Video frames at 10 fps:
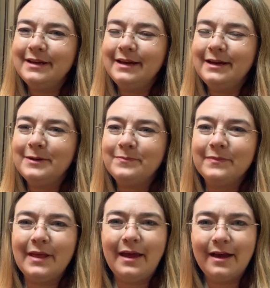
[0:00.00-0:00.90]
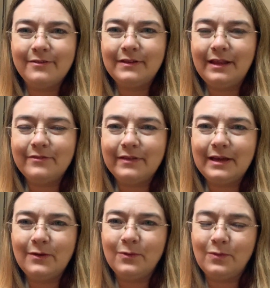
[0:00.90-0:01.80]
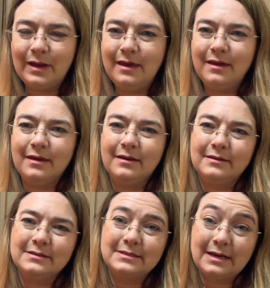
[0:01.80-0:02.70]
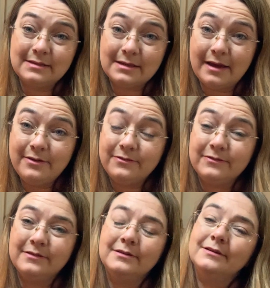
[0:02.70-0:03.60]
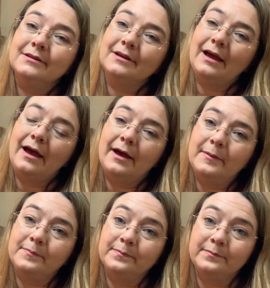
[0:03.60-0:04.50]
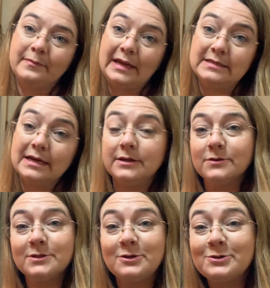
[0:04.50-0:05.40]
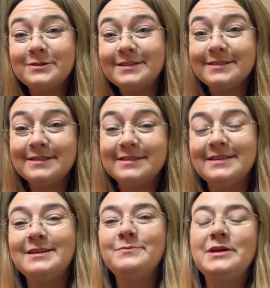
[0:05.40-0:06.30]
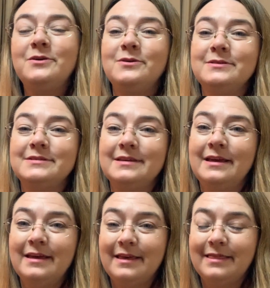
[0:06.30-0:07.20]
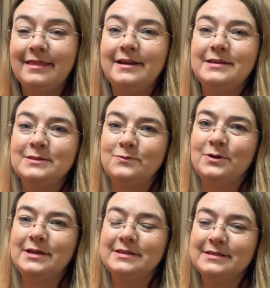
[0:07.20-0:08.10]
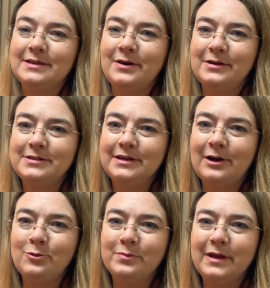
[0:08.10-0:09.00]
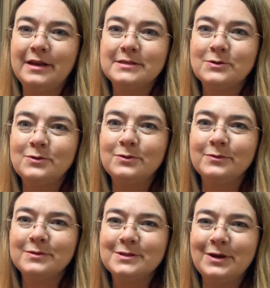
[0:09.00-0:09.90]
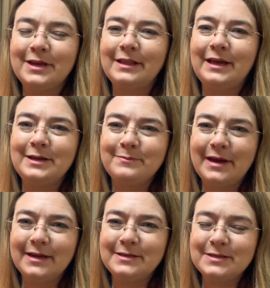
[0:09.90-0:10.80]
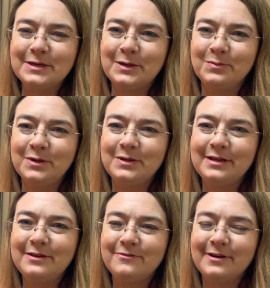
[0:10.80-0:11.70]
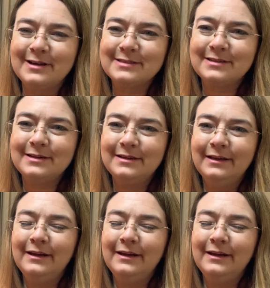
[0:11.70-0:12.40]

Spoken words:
Have a lovely week. Stay safe. Maintain your social distancing, because that is what is going to help get us all circulating back into the community faster.